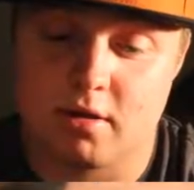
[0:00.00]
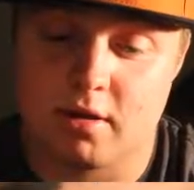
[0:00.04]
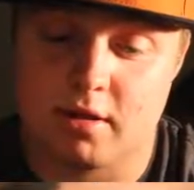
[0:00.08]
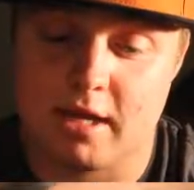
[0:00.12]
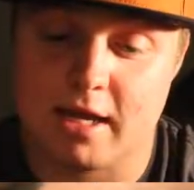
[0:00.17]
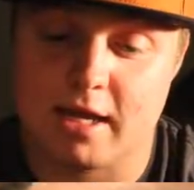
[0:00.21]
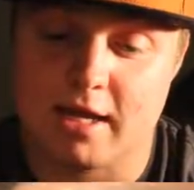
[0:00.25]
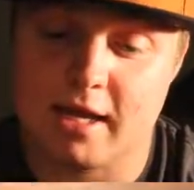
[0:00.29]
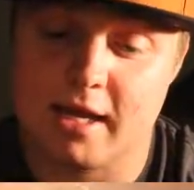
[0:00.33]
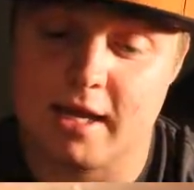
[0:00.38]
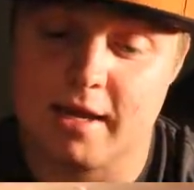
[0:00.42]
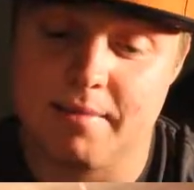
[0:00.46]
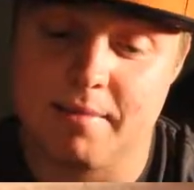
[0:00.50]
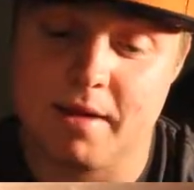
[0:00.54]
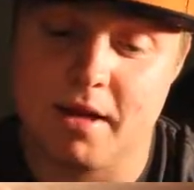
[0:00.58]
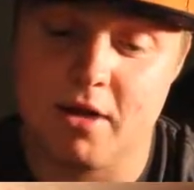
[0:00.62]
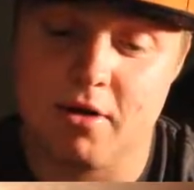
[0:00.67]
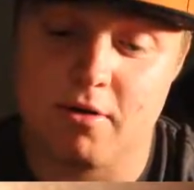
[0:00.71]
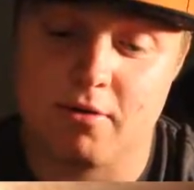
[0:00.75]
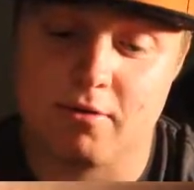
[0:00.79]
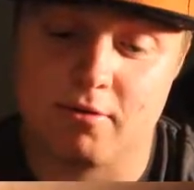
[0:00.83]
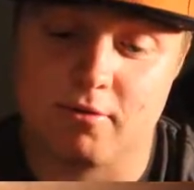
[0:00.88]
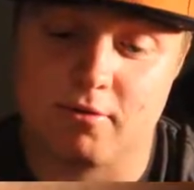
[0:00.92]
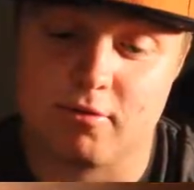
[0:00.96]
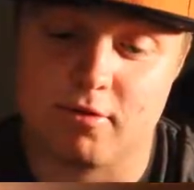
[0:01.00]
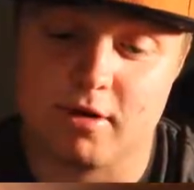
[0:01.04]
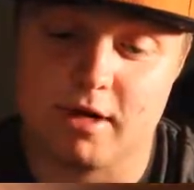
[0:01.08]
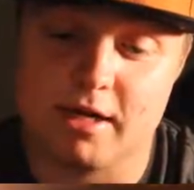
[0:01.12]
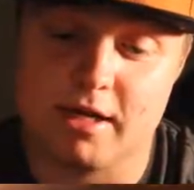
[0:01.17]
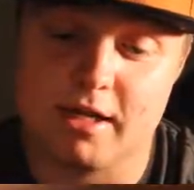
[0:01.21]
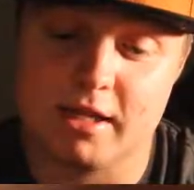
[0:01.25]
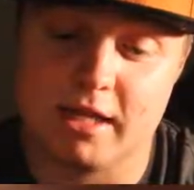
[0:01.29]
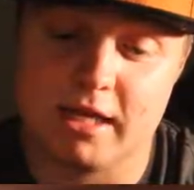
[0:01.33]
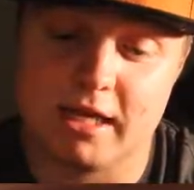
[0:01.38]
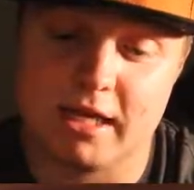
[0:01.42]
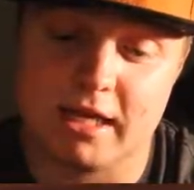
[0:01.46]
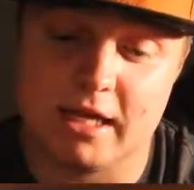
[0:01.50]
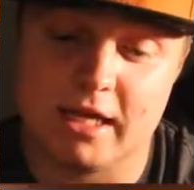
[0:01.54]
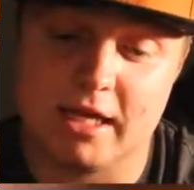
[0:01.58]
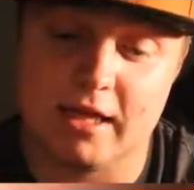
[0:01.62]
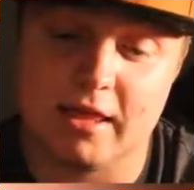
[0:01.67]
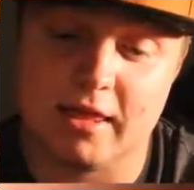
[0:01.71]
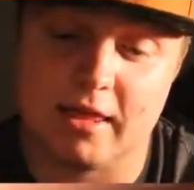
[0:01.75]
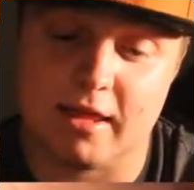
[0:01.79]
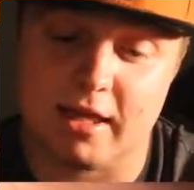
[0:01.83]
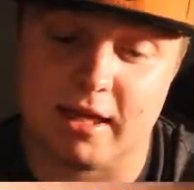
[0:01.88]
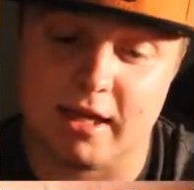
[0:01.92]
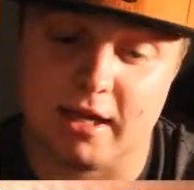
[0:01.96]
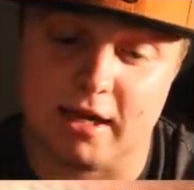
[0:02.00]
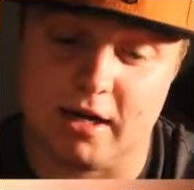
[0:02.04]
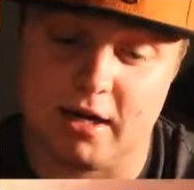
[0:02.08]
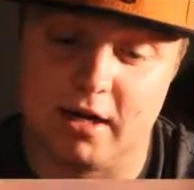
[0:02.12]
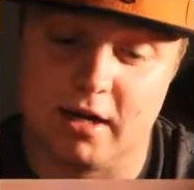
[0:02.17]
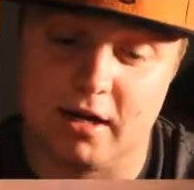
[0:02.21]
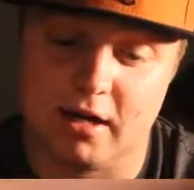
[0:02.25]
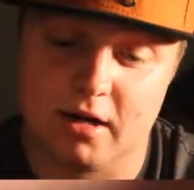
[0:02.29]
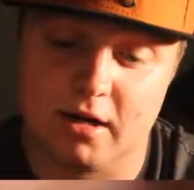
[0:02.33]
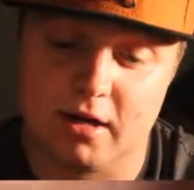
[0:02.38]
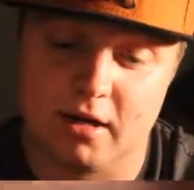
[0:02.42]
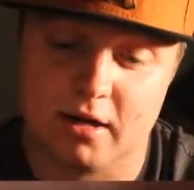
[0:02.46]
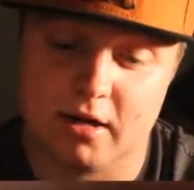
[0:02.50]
That came out really easy here.